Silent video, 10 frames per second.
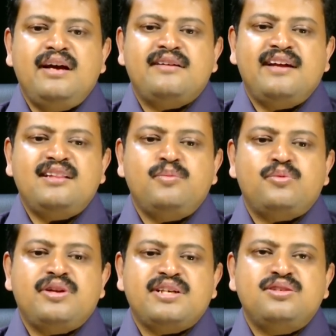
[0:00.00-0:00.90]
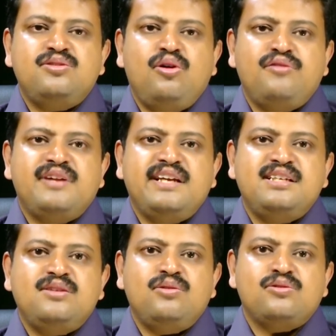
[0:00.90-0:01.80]
attract the protection of
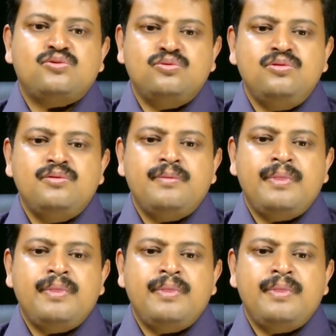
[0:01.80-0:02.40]
19 clause 2